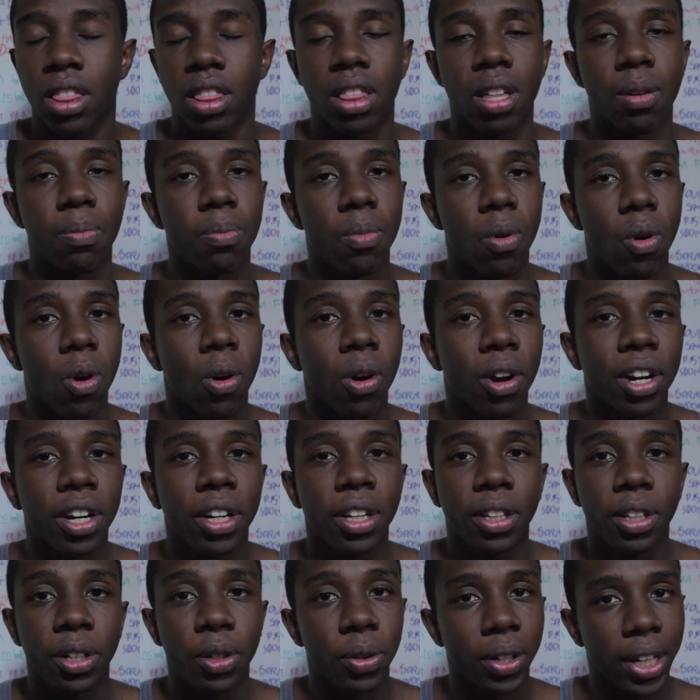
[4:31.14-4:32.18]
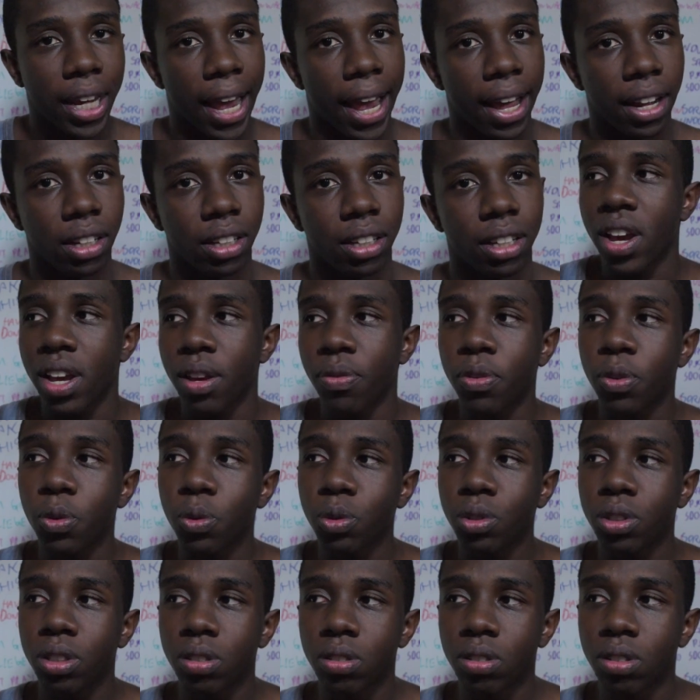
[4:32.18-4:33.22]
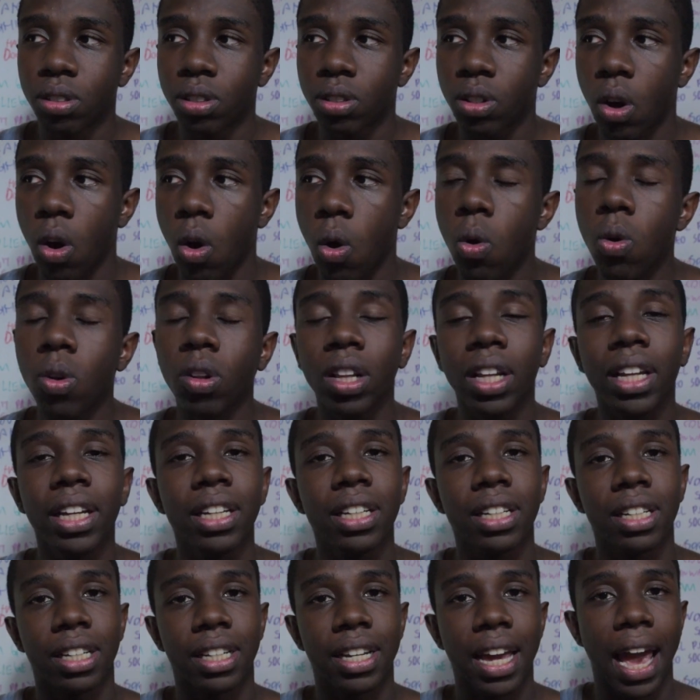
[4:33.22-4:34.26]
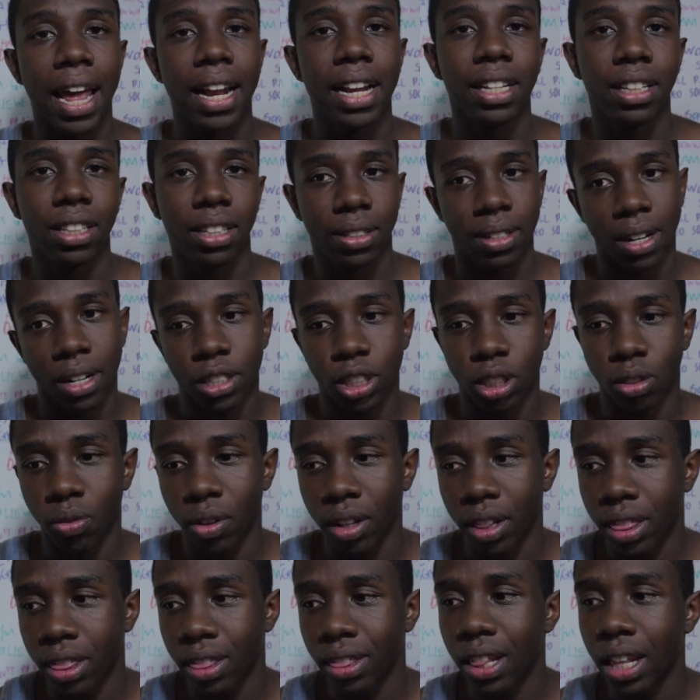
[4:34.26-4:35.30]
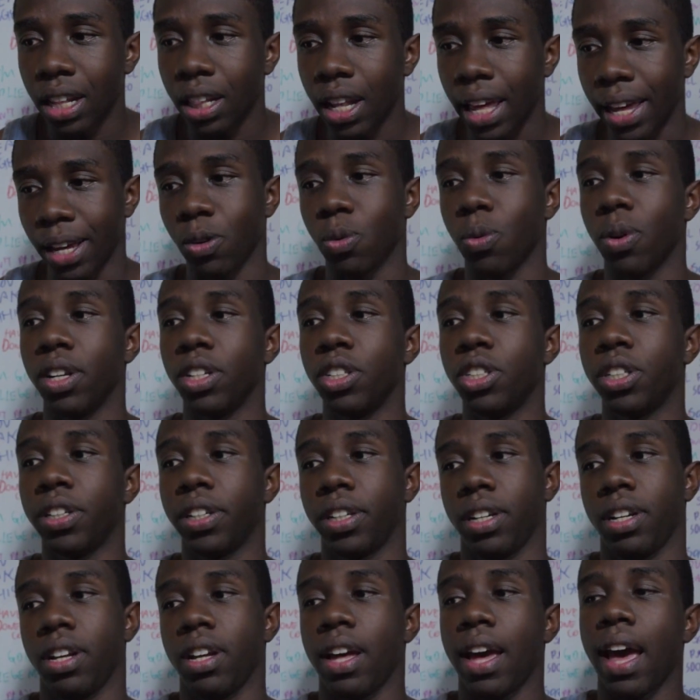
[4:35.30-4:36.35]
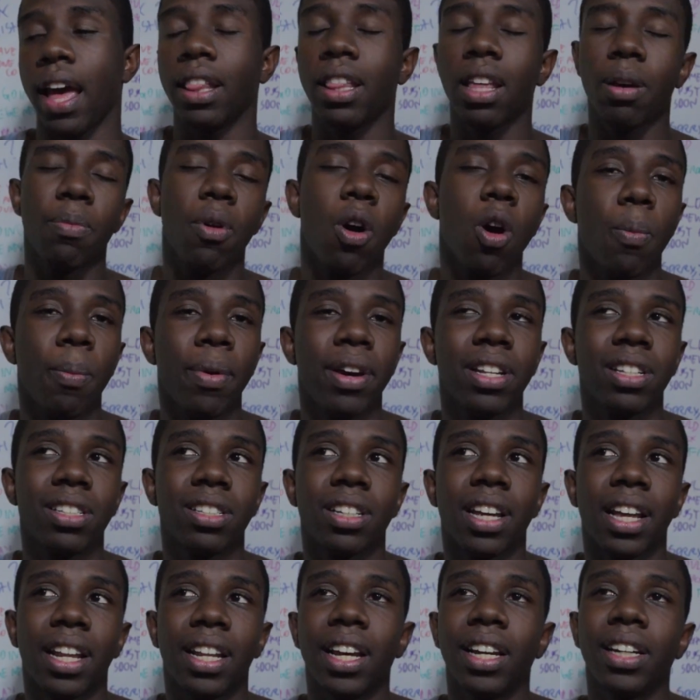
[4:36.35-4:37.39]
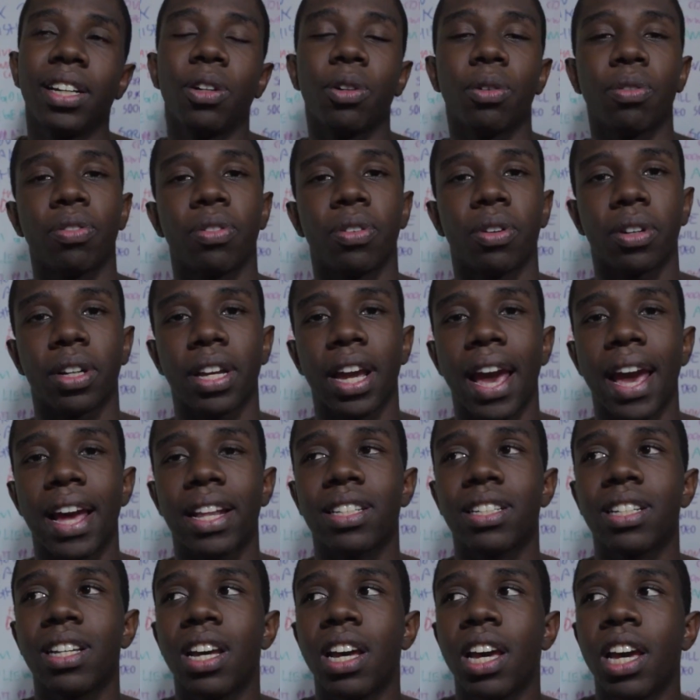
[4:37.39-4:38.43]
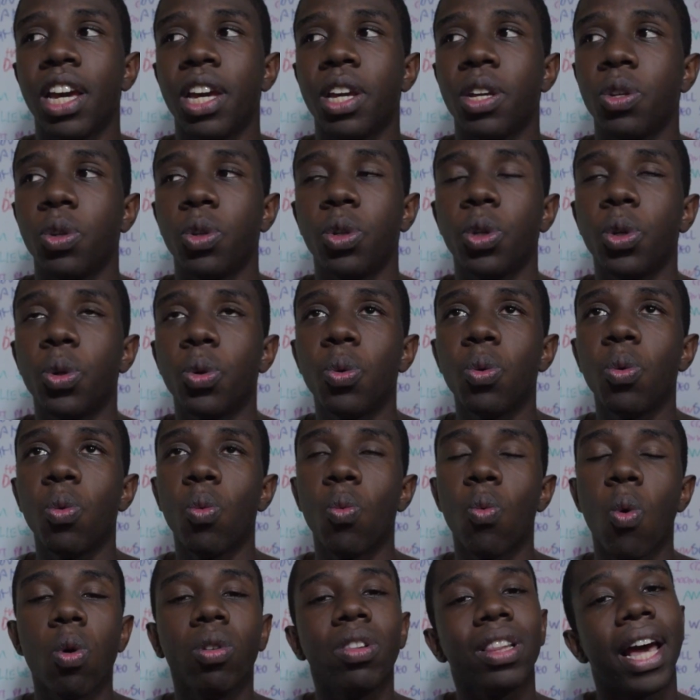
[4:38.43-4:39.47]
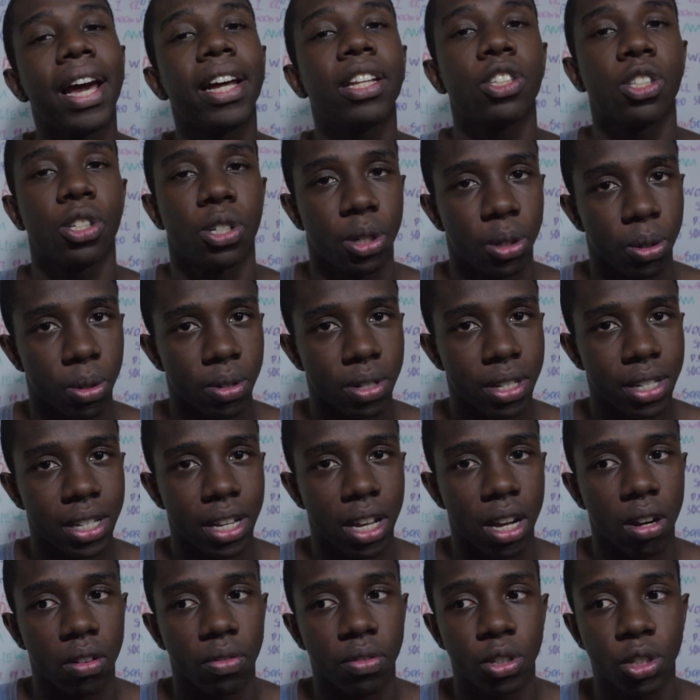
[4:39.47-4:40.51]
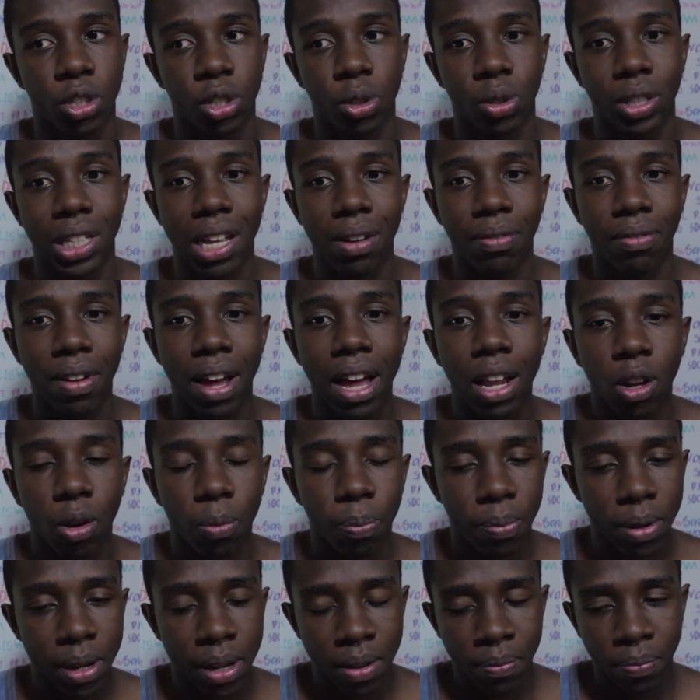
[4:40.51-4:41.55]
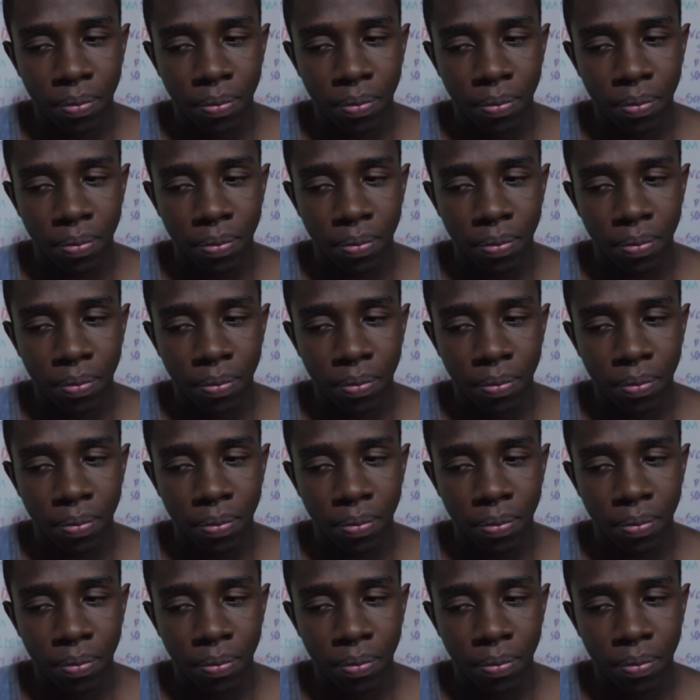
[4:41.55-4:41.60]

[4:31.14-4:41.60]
the more you can. If you only get in touch with the language at the moment and later you forget, you won't let yourself to develop